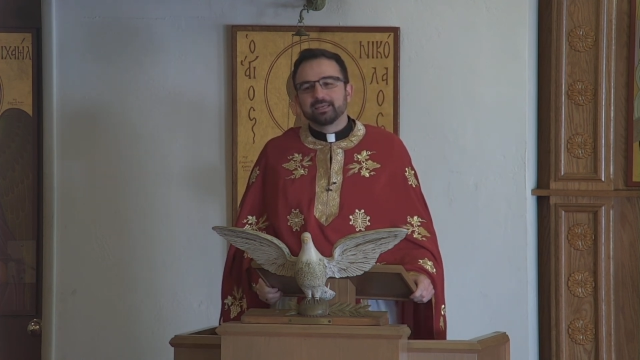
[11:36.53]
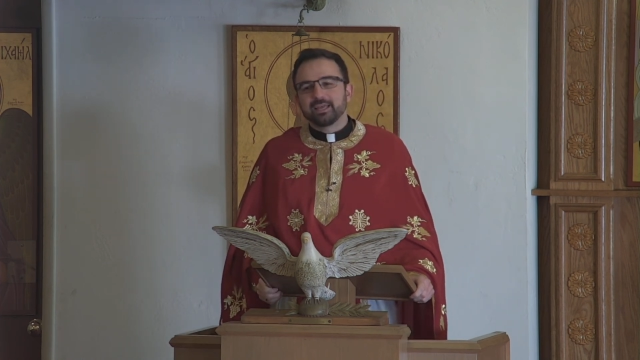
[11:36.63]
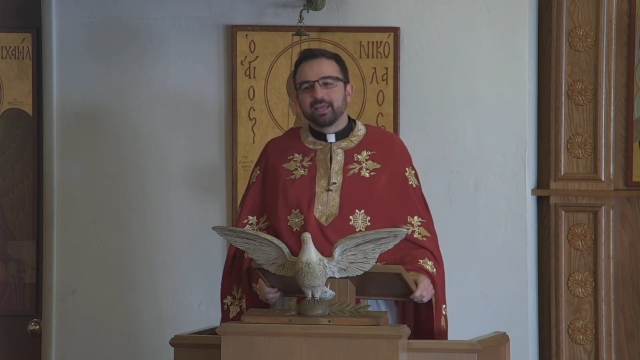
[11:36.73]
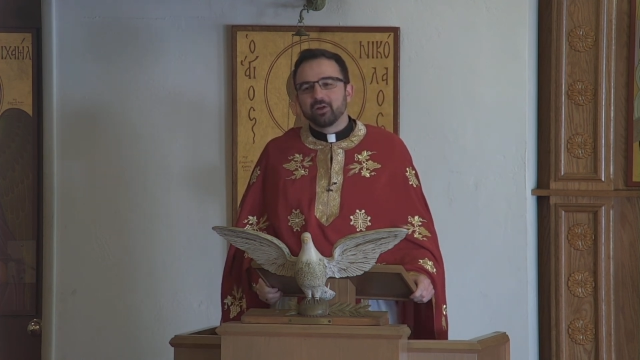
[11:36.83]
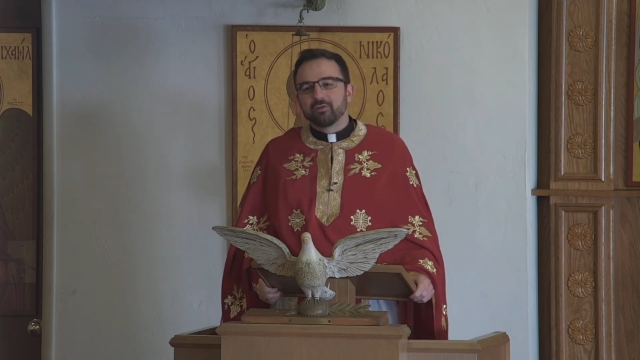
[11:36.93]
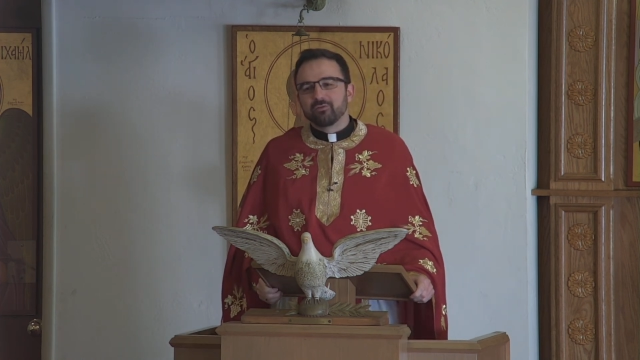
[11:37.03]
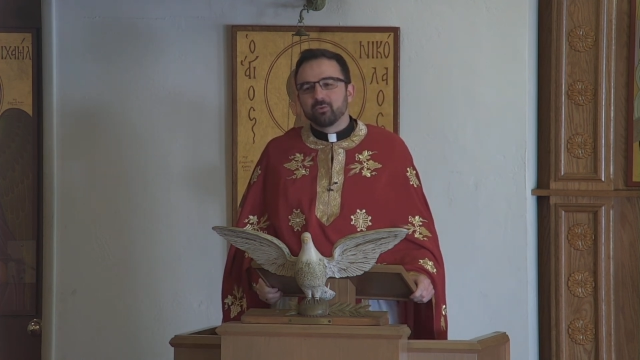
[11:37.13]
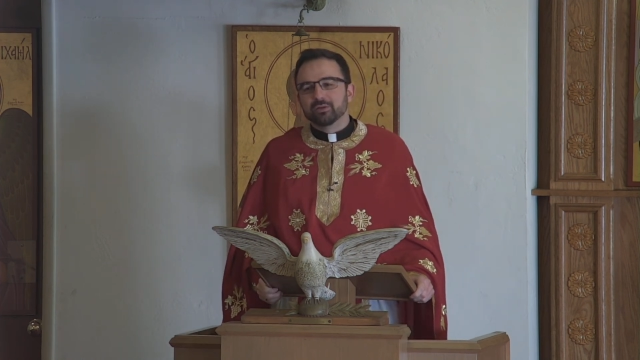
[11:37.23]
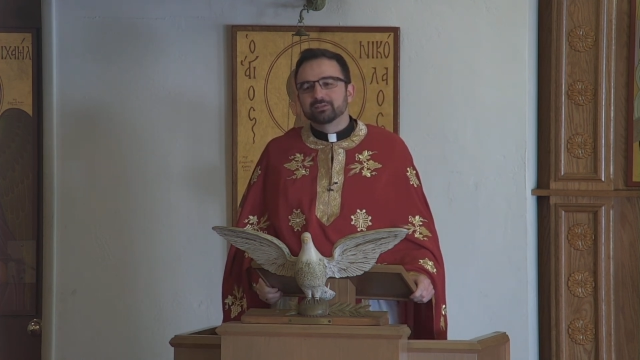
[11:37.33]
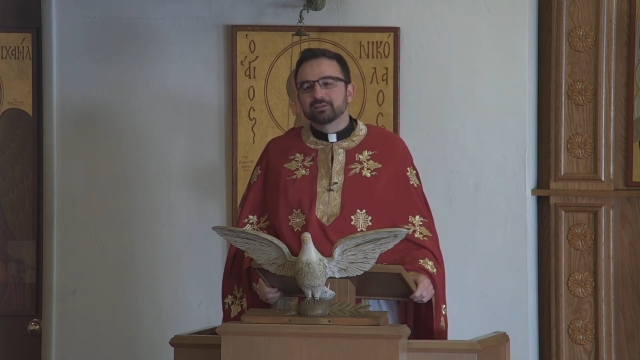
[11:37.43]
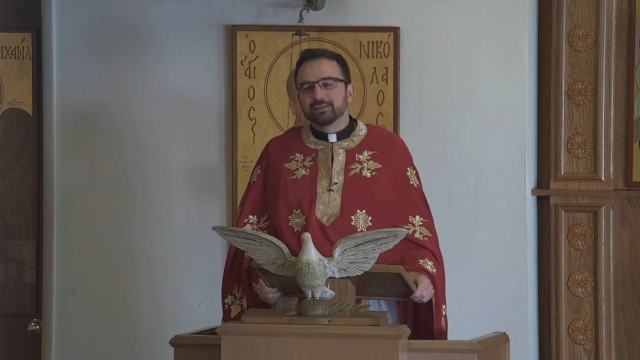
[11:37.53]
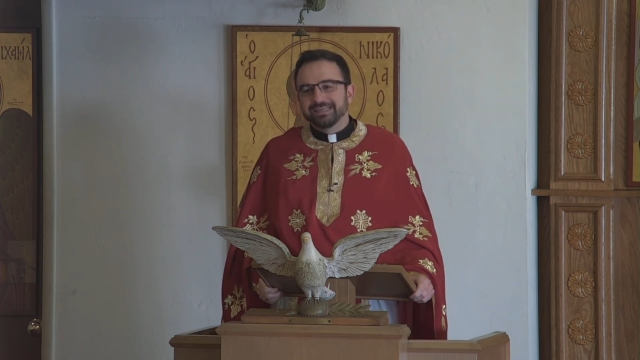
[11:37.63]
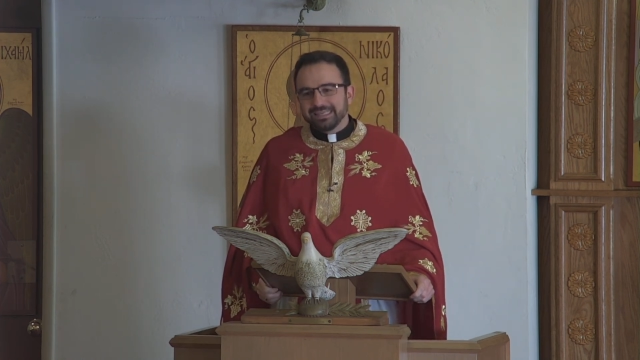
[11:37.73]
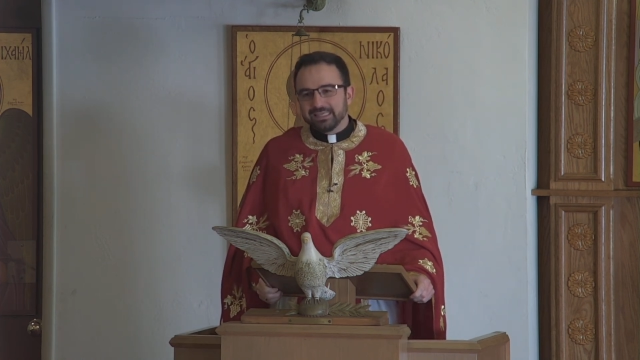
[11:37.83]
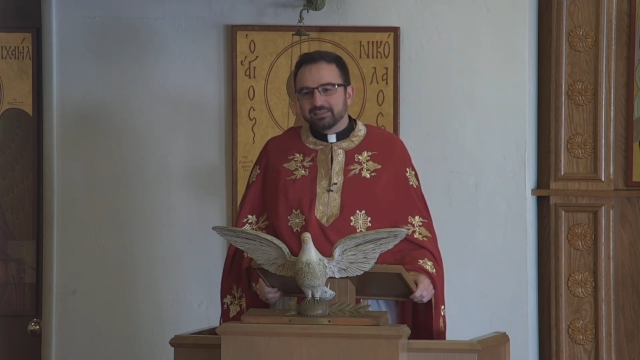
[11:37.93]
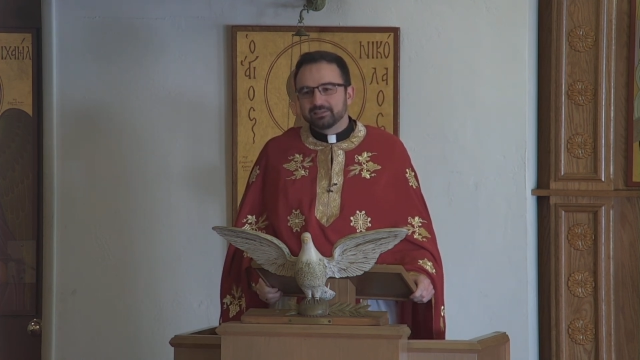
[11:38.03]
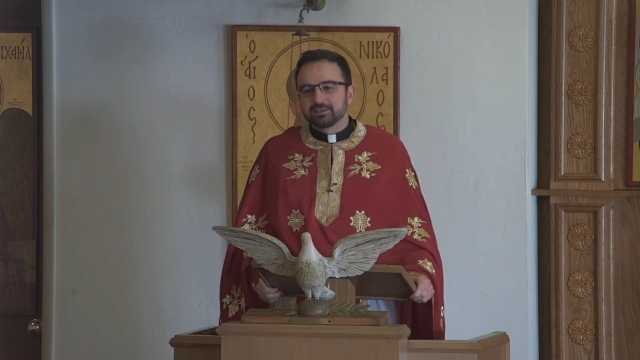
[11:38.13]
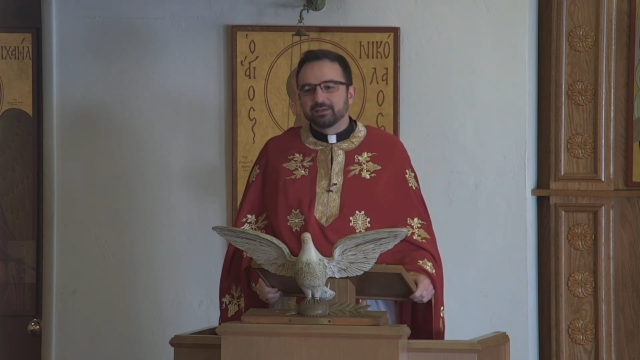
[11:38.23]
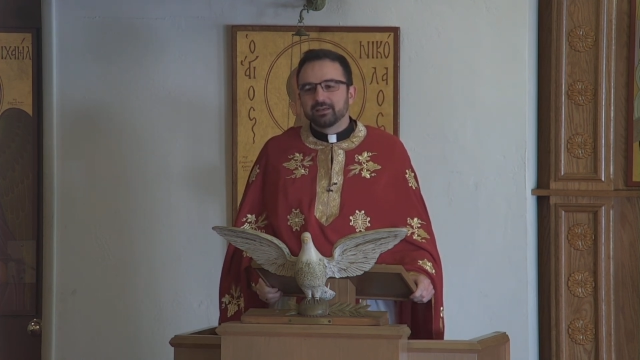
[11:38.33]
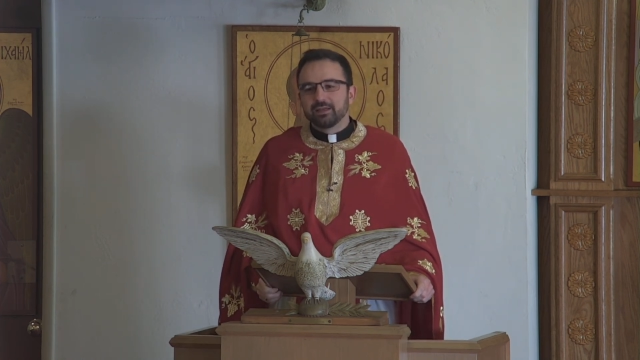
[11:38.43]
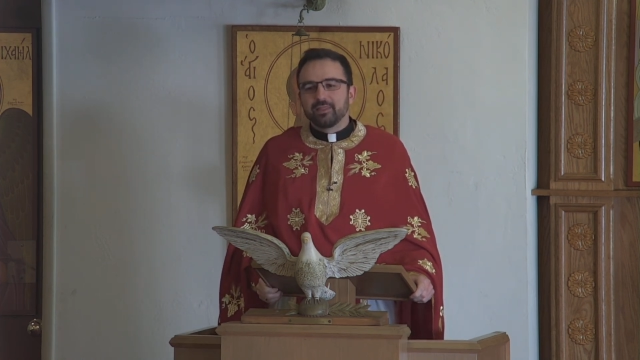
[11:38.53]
and taking care of everyone's needs